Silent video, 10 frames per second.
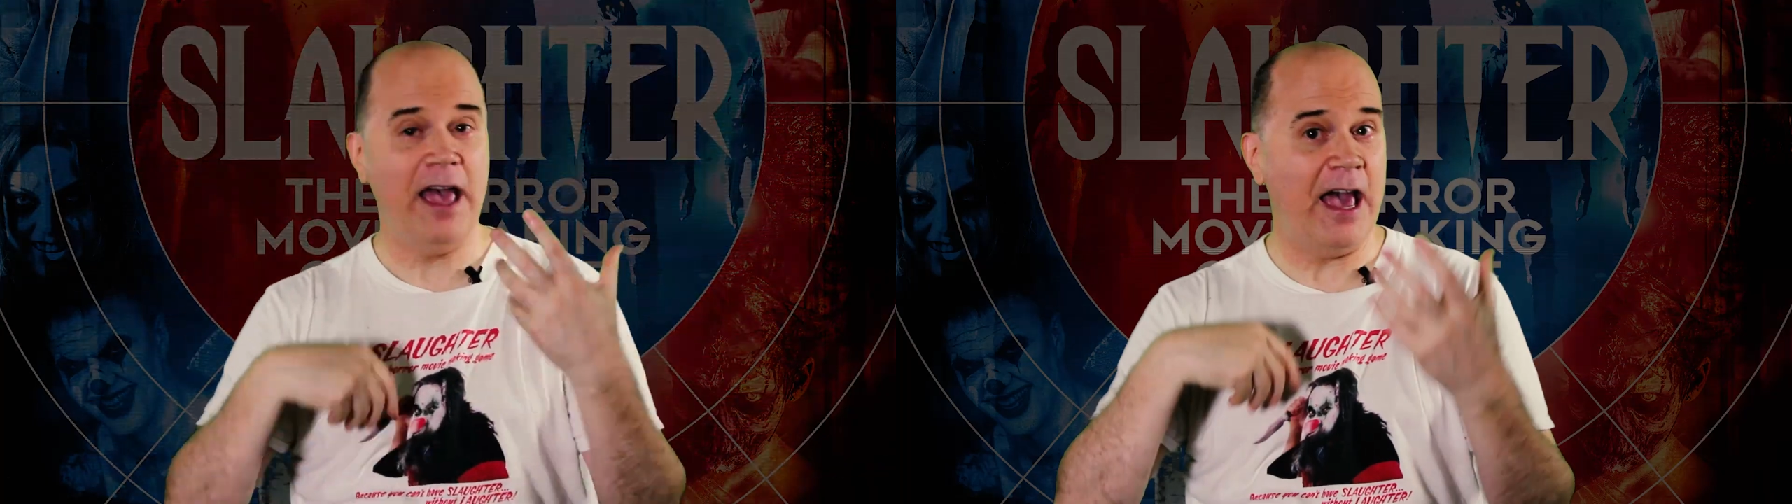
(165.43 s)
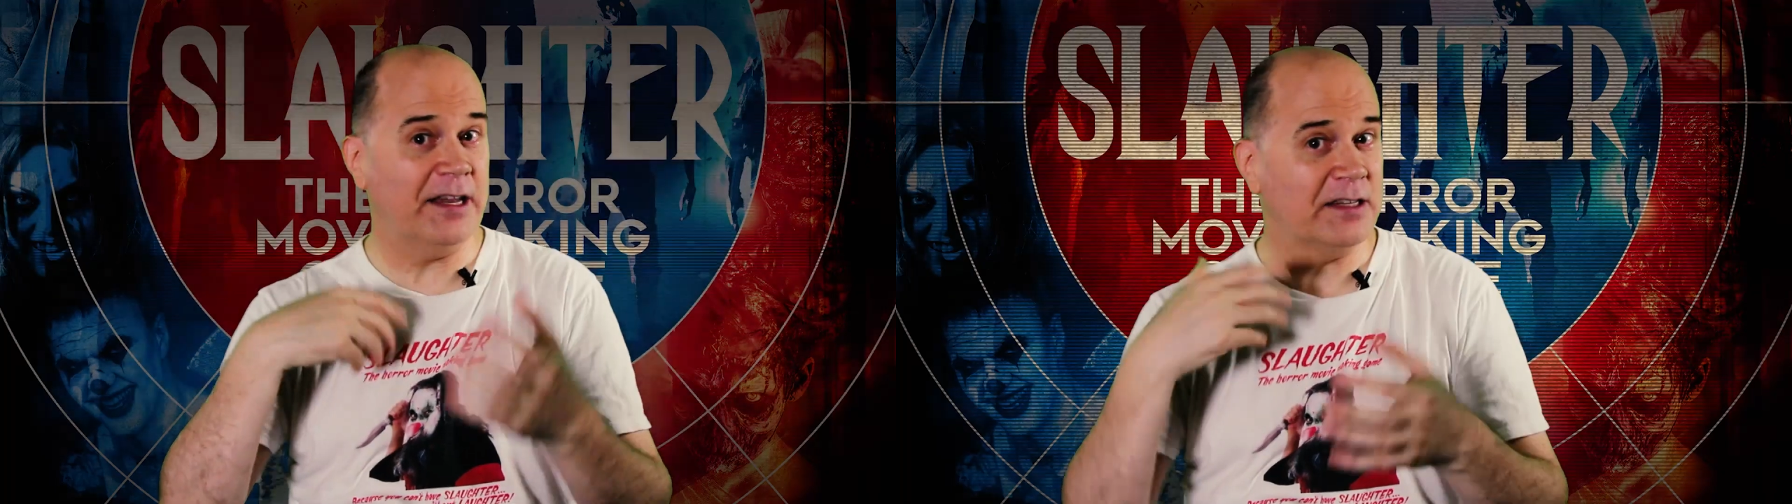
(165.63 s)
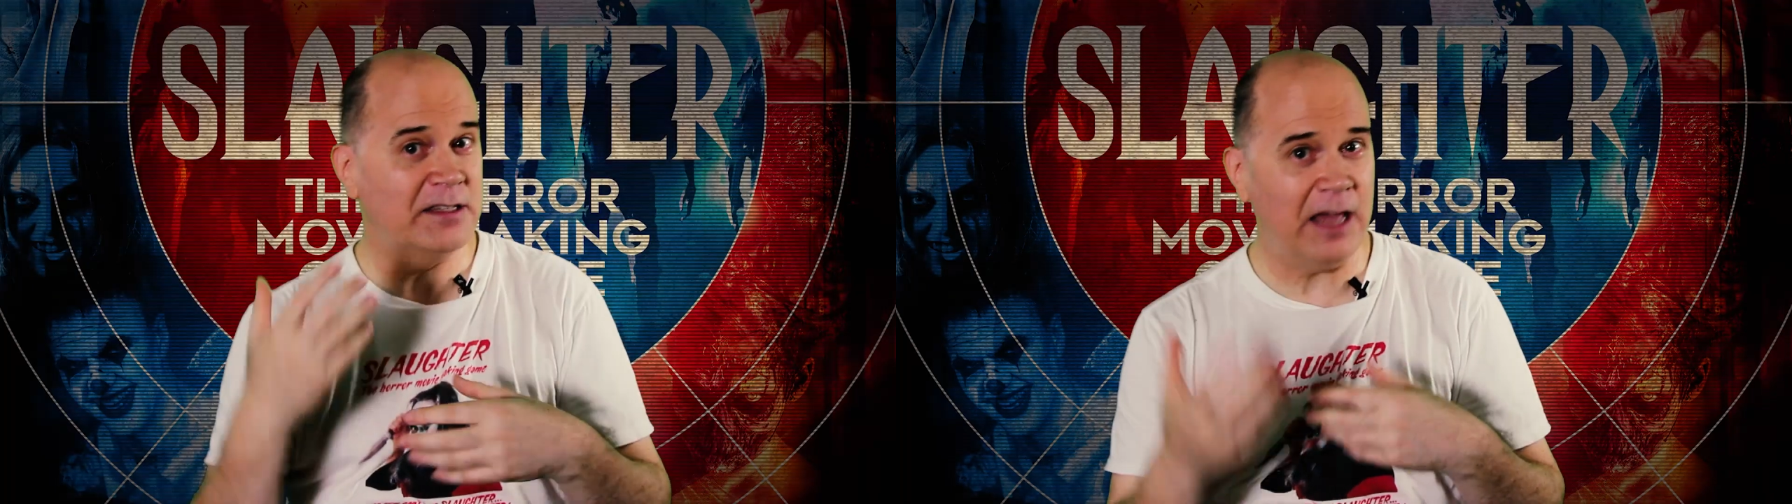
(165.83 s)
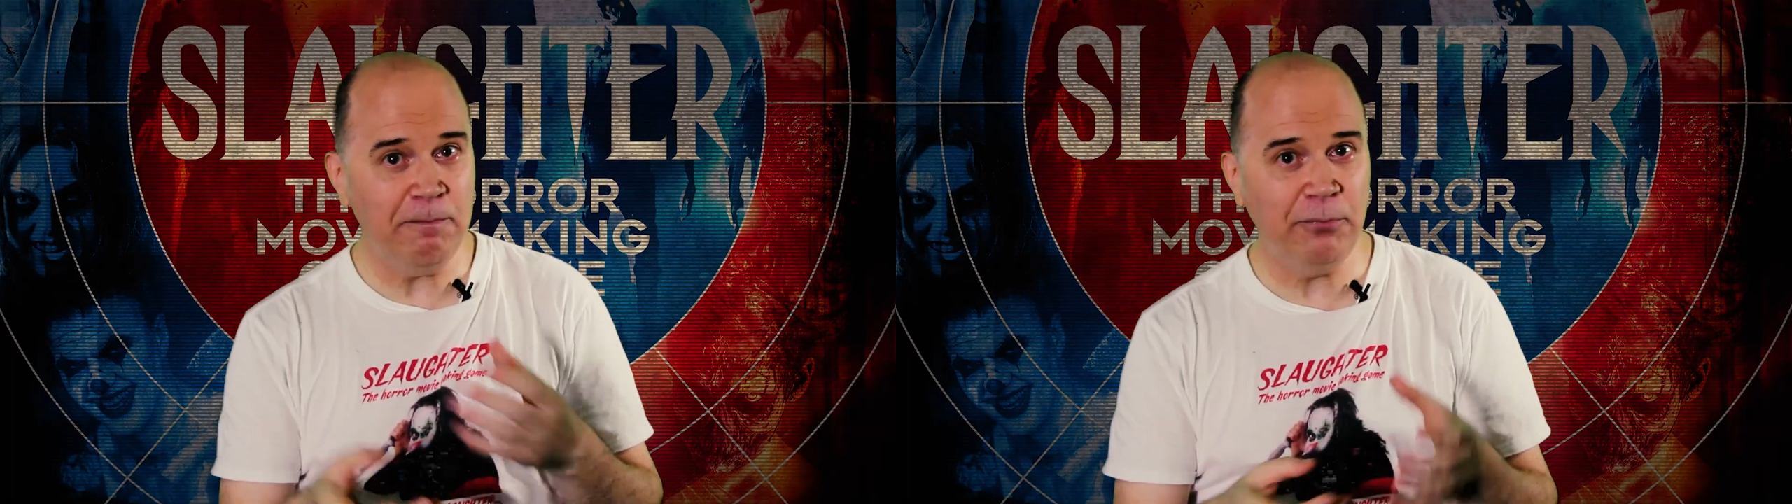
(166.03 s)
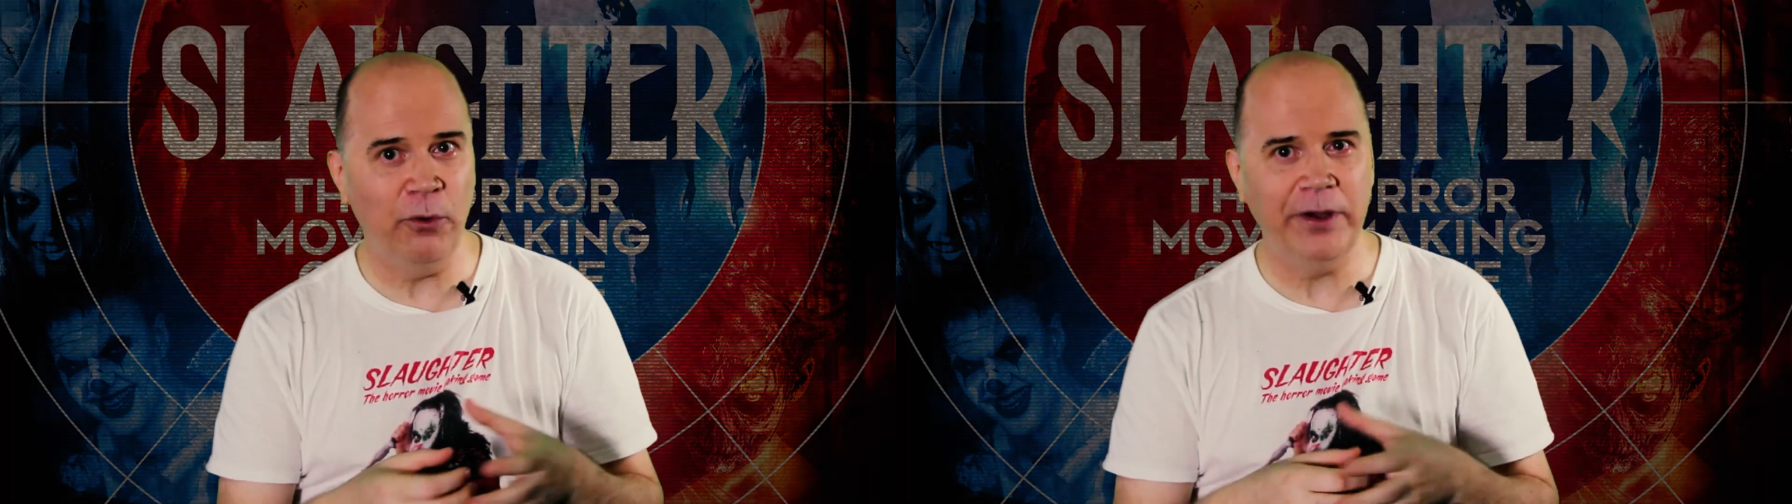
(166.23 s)
and at
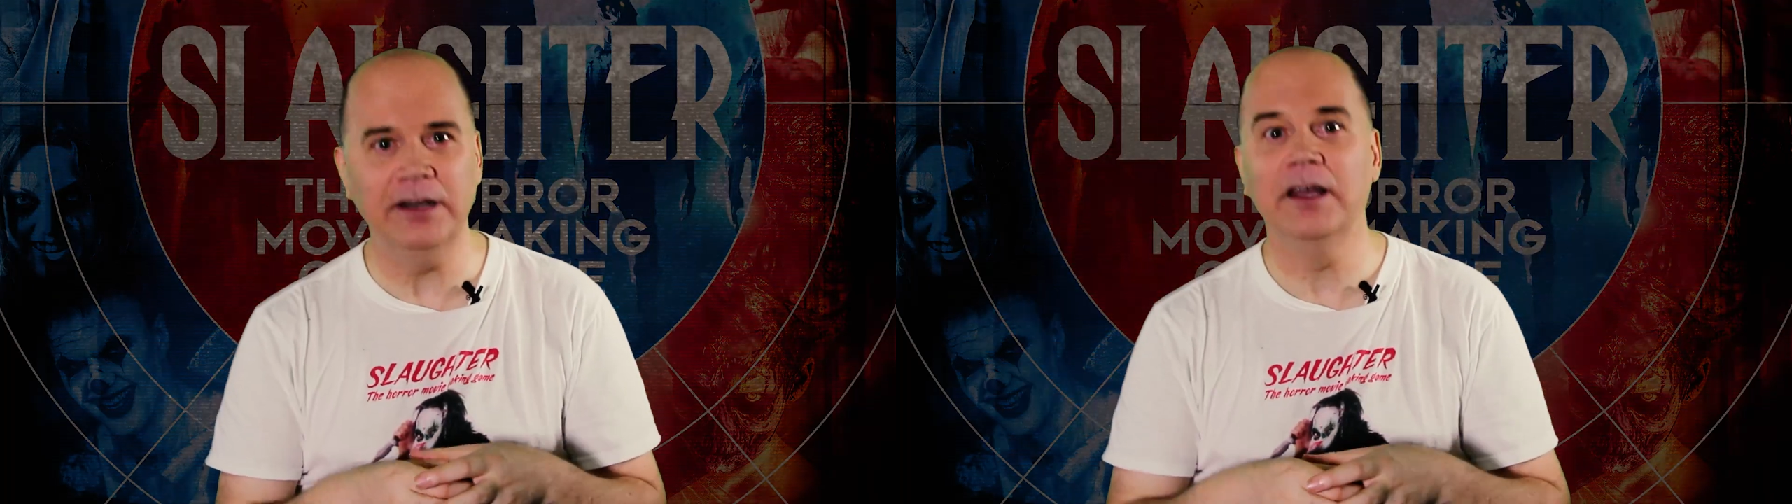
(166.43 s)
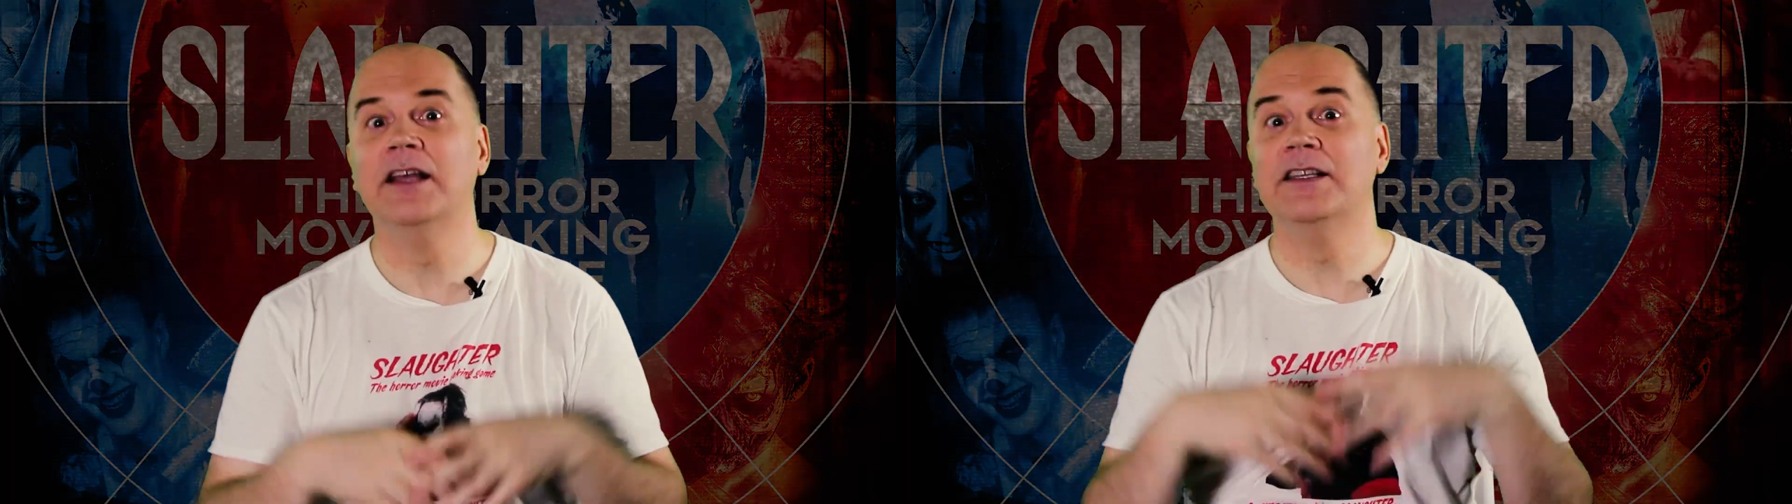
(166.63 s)
some point,